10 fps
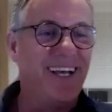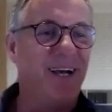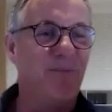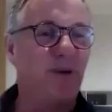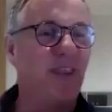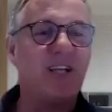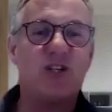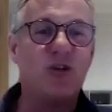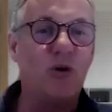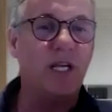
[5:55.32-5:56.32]
um, but that
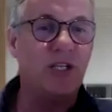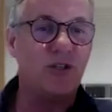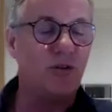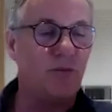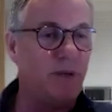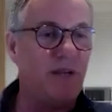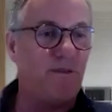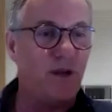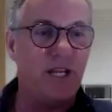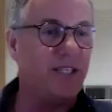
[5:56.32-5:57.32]
should all, it should be
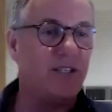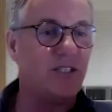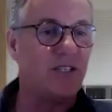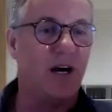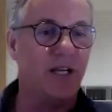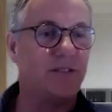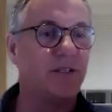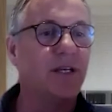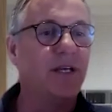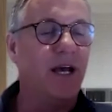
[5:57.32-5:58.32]
fully digitized
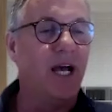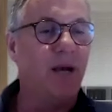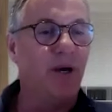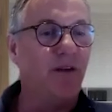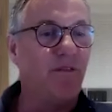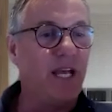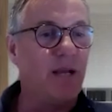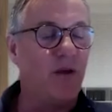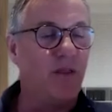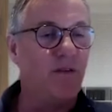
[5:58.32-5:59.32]
um, and
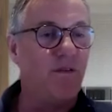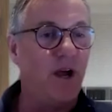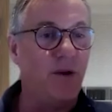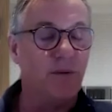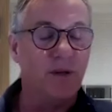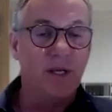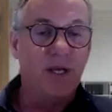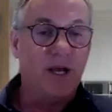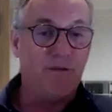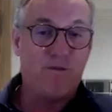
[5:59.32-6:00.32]
available on the phone.
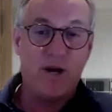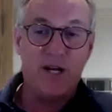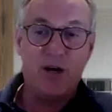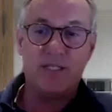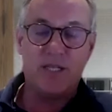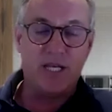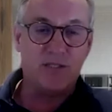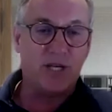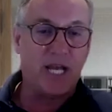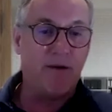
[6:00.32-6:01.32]
And Fred IT
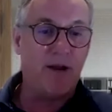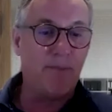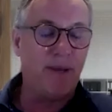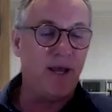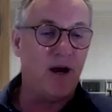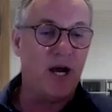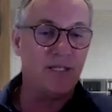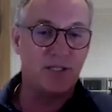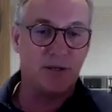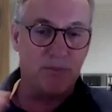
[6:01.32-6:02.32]
took our
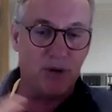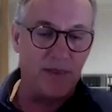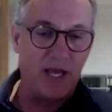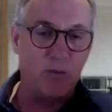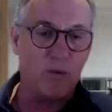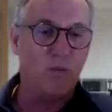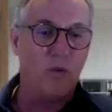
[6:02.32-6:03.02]
APIs, combined that with